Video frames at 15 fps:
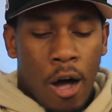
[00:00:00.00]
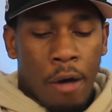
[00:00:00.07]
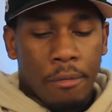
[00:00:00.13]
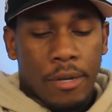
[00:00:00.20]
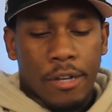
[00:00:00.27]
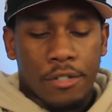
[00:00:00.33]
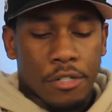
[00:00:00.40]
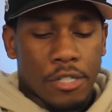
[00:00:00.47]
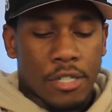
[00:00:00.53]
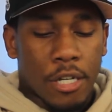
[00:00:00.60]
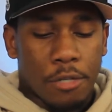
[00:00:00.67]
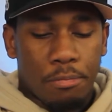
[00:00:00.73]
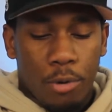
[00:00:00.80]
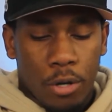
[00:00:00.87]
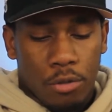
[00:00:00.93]
Gives us
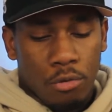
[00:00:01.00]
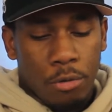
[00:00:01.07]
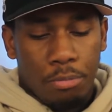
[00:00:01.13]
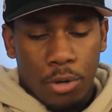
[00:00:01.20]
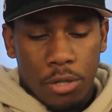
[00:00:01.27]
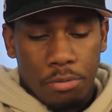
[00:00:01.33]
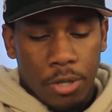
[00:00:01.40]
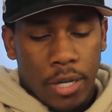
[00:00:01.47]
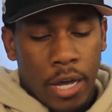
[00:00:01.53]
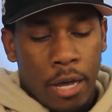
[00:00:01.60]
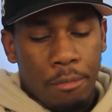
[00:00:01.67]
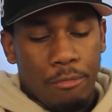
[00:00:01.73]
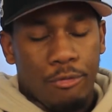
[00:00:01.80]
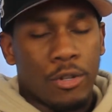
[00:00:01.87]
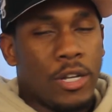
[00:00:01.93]
6.3 points per
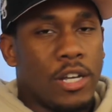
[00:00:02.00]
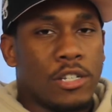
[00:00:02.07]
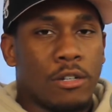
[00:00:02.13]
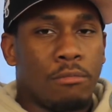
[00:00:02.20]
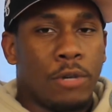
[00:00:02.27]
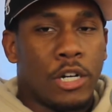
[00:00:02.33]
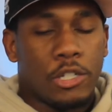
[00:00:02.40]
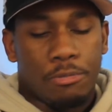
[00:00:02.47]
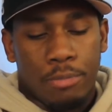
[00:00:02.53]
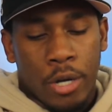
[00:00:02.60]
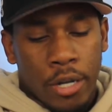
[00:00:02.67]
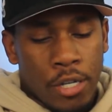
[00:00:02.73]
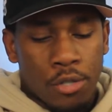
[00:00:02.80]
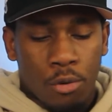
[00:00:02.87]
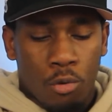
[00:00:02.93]
game. Really isn't much, but
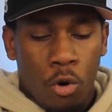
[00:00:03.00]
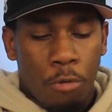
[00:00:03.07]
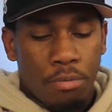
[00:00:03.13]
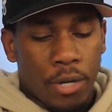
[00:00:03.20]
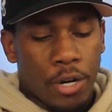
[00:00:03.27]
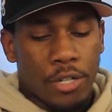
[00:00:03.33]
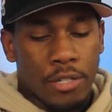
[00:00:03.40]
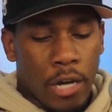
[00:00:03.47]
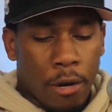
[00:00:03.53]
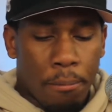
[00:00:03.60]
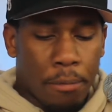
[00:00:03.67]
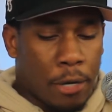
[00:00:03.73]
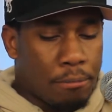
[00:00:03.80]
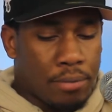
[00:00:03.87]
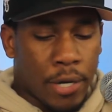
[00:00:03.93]
he's a role player. He's not a
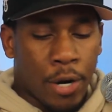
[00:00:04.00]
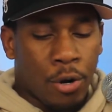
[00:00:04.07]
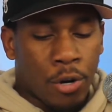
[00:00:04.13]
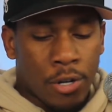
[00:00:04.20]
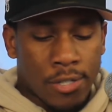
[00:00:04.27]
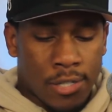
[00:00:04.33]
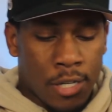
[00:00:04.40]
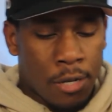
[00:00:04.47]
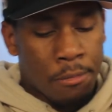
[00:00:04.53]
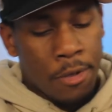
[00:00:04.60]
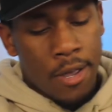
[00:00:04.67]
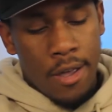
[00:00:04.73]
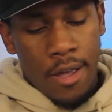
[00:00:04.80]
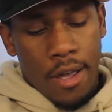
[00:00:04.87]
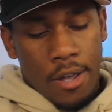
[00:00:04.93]
big player on our team.
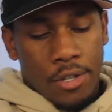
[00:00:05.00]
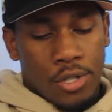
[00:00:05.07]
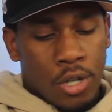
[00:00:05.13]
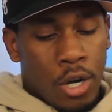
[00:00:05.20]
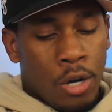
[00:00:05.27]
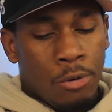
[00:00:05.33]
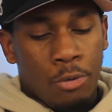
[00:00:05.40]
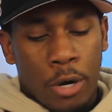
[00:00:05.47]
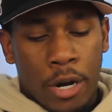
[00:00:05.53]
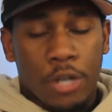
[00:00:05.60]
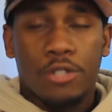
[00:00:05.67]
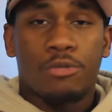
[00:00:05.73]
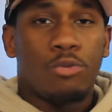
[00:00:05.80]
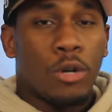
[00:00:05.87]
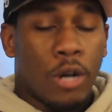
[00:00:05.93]
So what
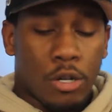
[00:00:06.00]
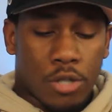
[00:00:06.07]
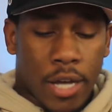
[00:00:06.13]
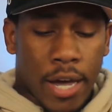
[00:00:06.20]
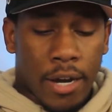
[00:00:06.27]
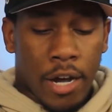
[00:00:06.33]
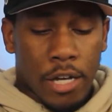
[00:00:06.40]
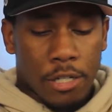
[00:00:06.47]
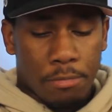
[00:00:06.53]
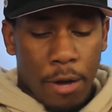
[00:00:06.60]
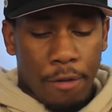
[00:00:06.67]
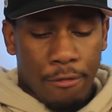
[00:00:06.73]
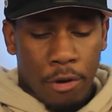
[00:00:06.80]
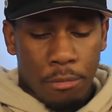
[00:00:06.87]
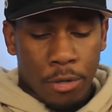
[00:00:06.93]
else can I
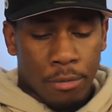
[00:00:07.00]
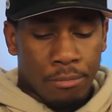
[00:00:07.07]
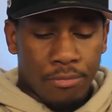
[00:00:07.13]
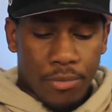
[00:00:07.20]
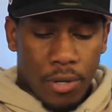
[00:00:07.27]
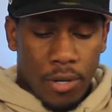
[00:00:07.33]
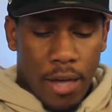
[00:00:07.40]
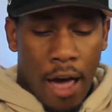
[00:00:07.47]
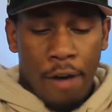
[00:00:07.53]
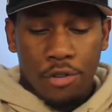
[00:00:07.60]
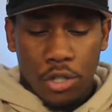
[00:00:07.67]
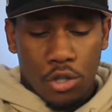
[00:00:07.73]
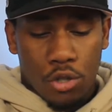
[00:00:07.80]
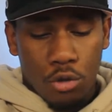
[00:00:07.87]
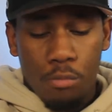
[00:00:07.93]
expect from him?
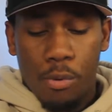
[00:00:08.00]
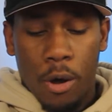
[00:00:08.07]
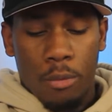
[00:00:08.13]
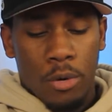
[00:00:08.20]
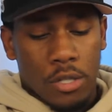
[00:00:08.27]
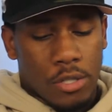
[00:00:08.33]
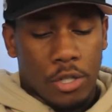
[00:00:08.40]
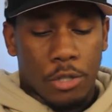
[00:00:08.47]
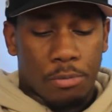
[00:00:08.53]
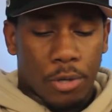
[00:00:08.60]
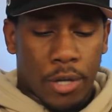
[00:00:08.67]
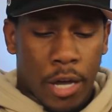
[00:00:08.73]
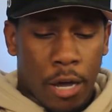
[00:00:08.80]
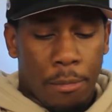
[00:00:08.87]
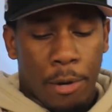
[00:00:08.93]
Averaging 2.1 steals per
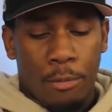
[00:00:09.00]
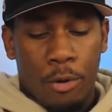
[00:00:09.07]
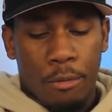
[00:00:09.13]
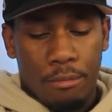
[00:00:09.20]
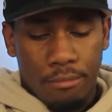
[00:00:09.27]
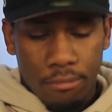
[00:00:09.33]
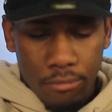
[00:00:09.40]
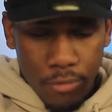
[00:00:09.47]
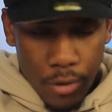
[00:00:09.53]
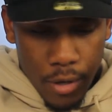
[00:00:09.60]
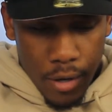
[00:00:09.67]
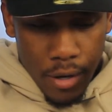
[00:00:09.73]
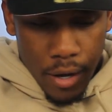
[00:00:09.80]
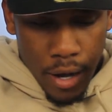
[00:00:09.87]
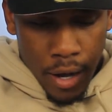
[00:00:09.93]
game and
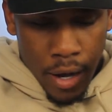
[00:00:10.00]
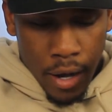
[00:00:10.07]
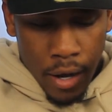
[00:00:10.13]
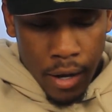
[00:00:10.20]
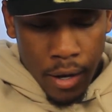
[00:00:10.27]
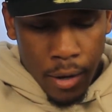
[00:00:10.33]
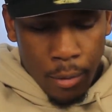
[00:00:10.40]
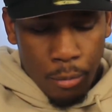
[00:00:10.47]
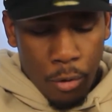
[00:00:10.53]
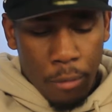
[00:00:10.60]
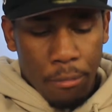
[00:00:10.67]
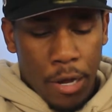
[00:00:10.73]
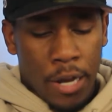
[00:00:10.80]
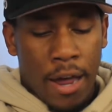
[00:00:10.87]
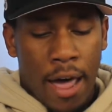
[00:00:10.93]

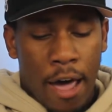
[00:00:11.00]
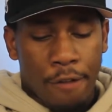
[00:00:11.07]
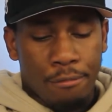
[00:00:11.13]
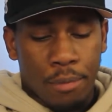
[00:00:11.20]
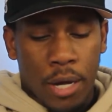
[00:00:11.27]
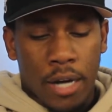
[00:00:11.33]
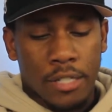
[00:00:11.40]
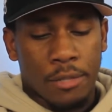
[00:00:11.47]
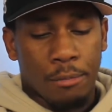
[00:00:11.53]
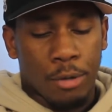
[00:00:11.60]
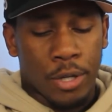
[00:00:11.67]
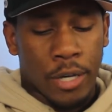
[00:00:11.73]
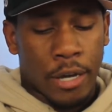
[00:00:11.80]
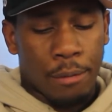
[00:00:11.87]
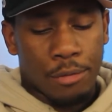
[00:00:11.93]
1.5 blocks per
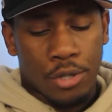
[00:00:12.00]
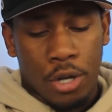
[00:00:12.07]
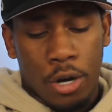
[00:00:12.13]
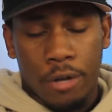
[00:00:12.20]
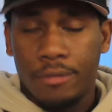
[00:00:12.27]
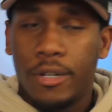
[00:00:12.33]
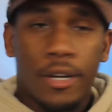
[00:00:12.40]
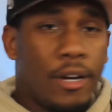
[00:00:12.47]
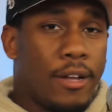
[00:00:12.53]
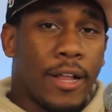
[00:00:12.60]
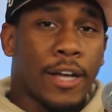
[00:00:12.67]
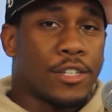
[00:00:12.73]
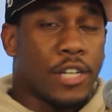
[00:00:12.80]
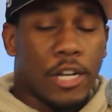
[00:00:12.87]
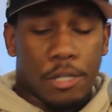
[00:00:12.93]
game. So, like I
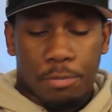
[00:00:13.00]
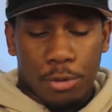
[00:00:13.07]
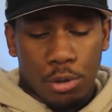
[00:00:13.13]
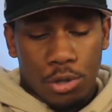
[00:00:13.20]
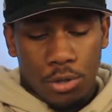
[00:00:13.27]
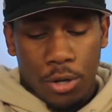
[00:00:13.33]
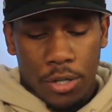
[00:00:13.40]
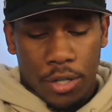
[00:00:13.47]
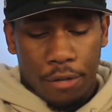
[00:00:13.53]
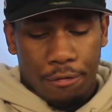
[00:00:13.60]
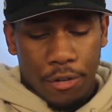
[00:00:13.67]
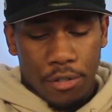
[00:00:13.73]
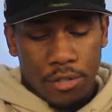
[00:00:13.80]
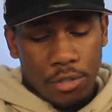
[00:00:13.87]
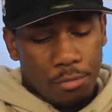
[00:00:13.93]
say, he's producing on defense.